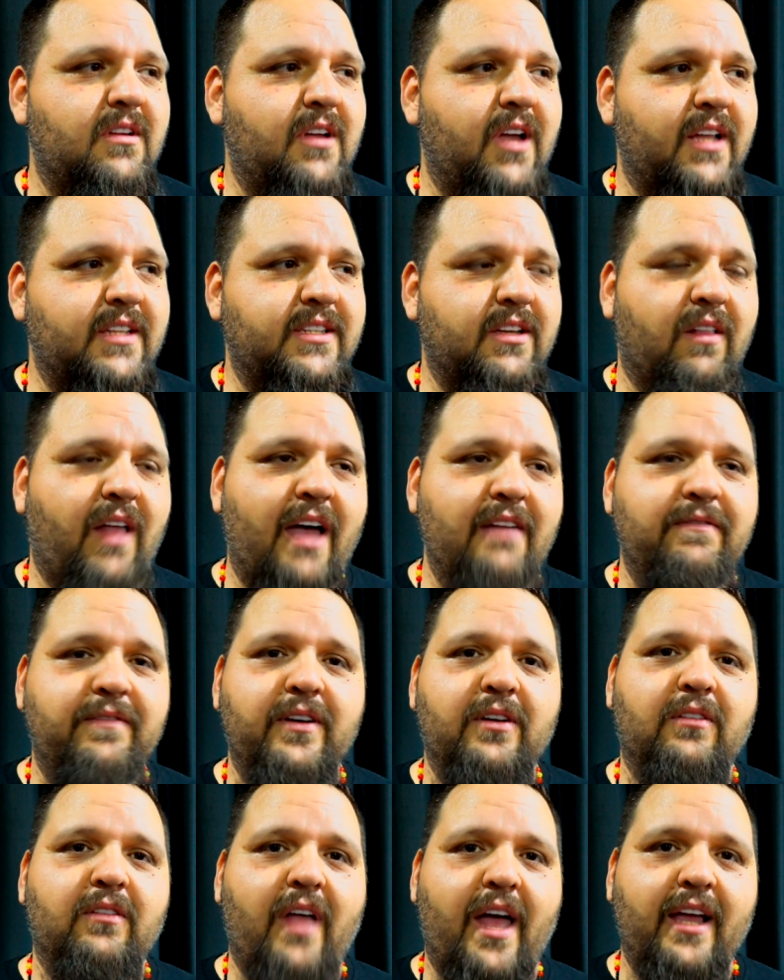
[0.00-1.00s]
until I
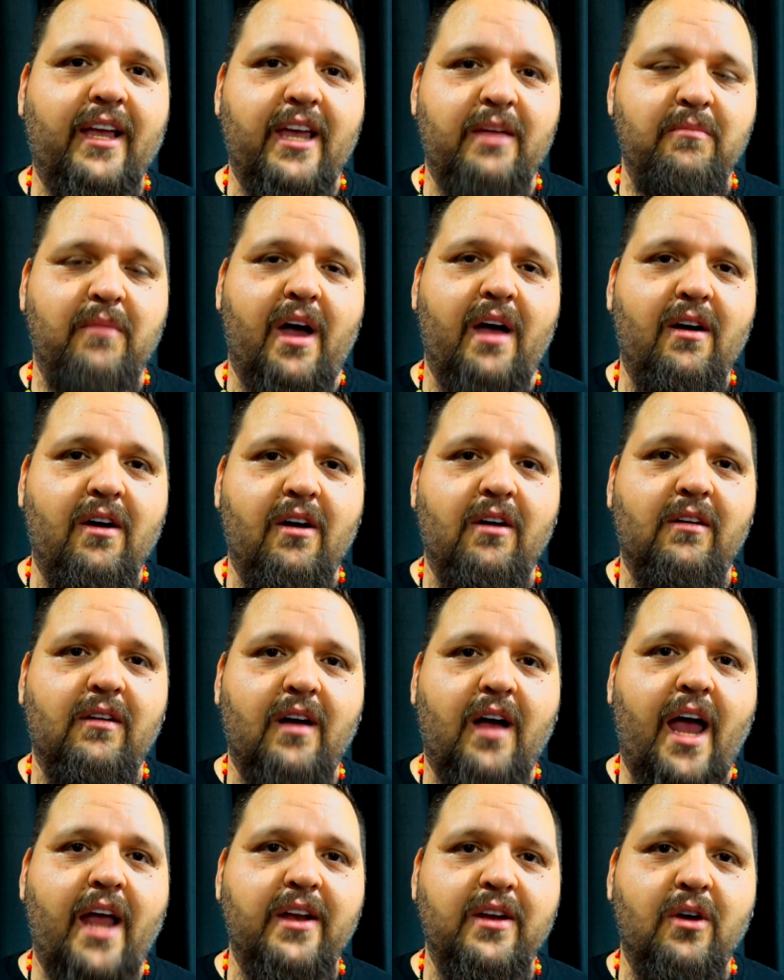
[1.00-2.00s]
feel like in my
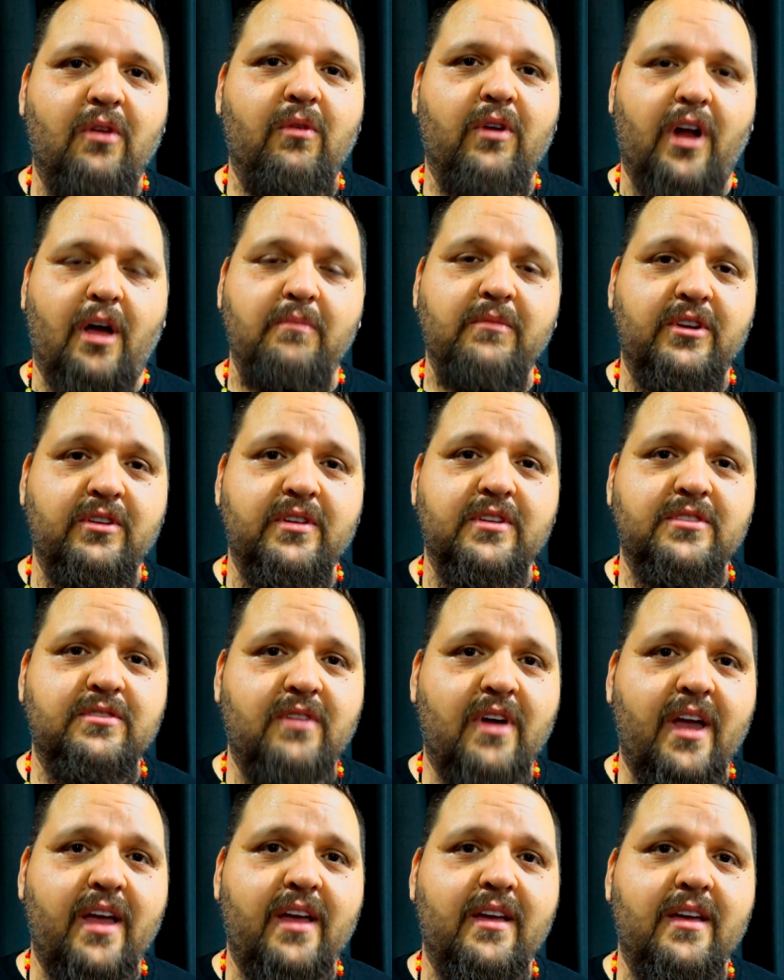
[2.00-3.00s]
heart I know what I'm doing is
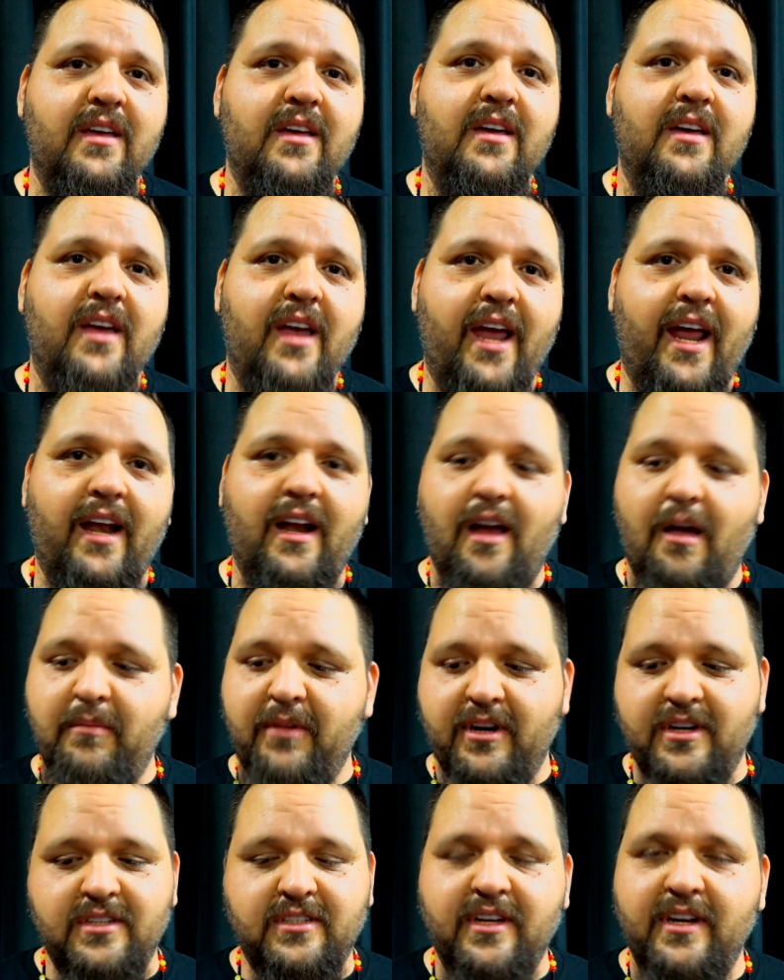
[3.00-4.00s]
right. And I'm
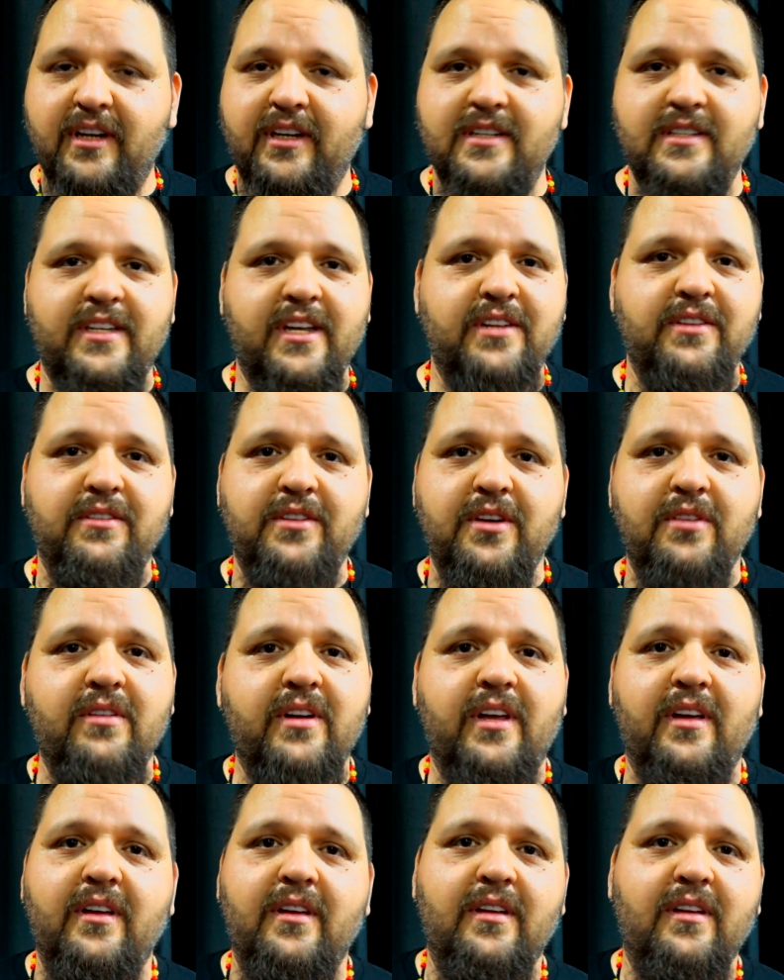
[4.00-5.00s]
just going to continue
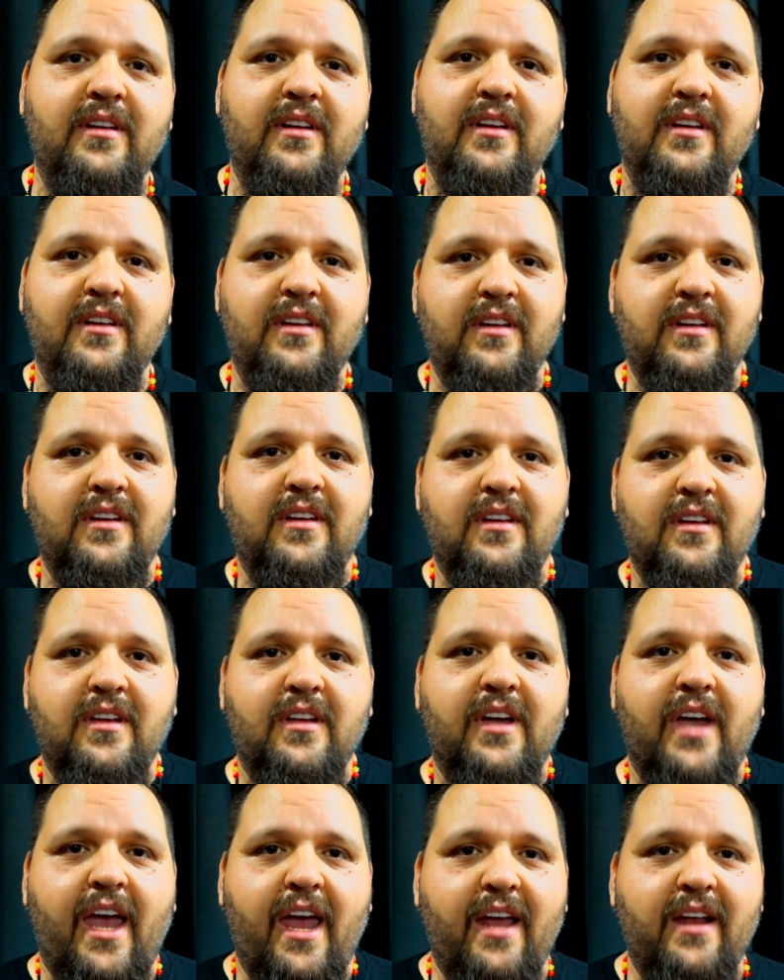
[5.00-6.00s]
doing it.
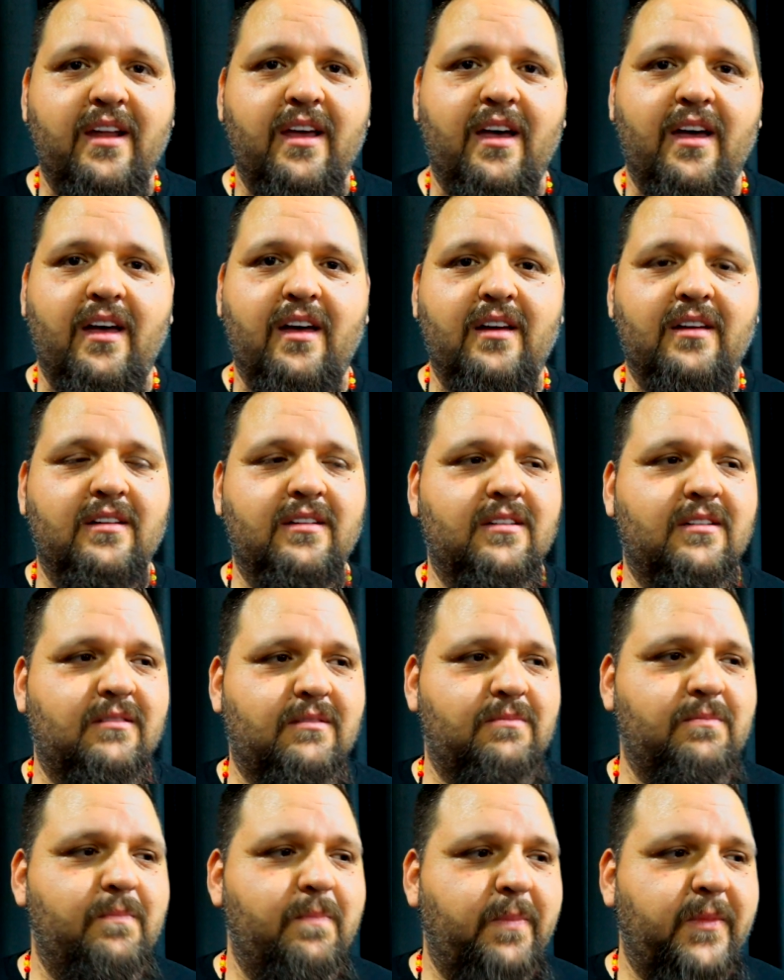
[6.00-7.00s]
And,
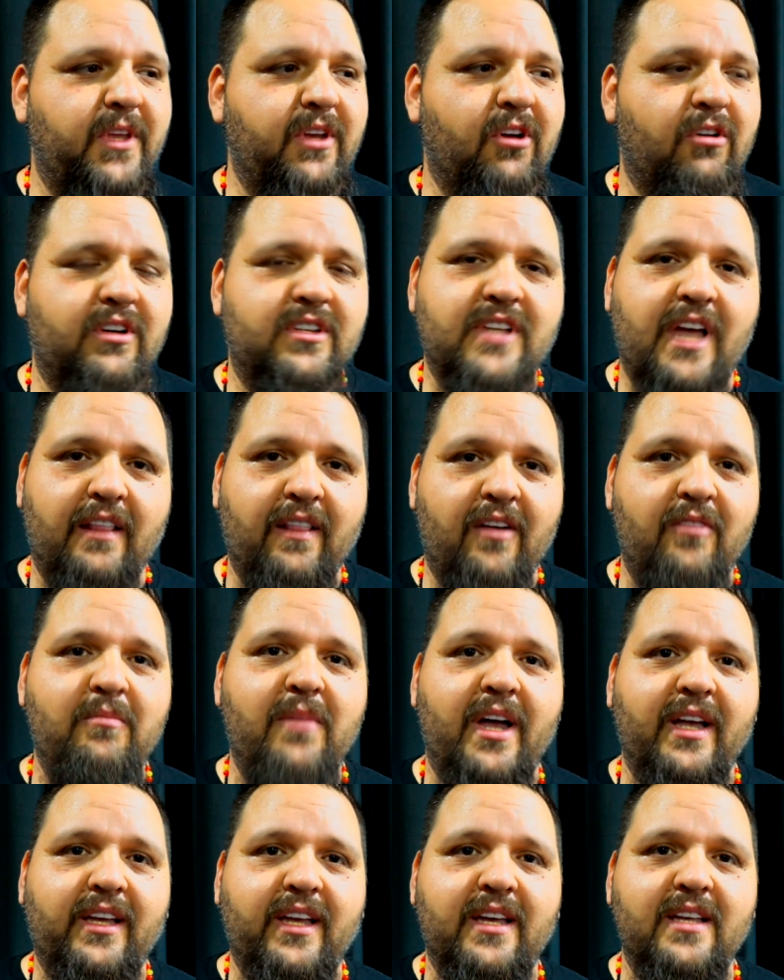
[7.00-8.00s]
you know, because I love
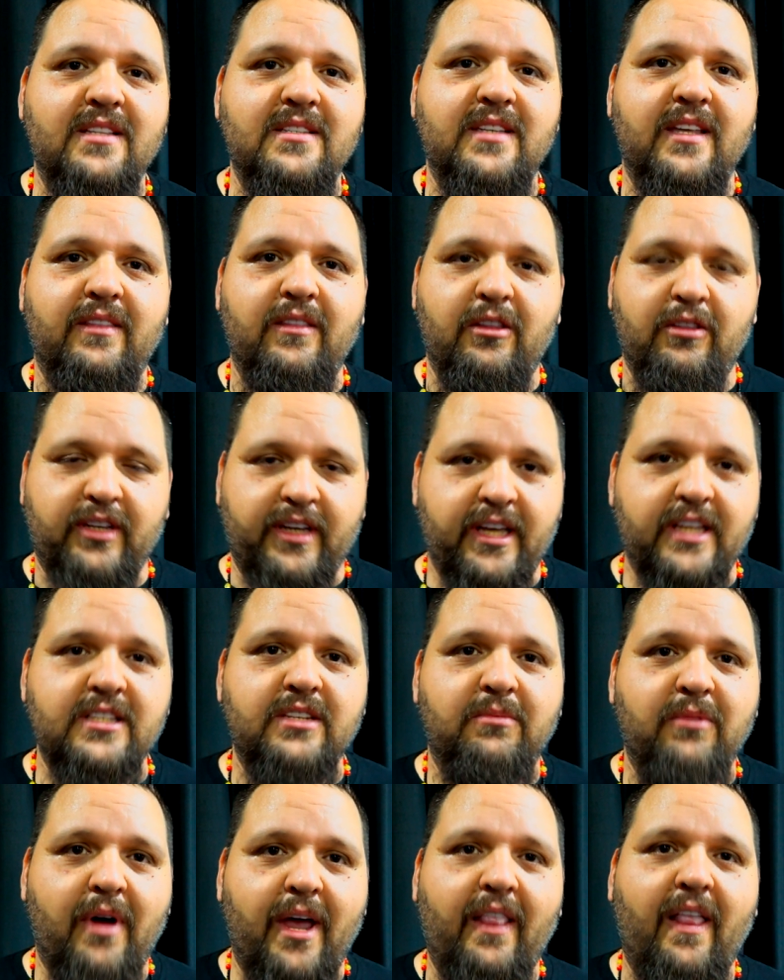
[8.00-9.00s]
my kids and the kids are my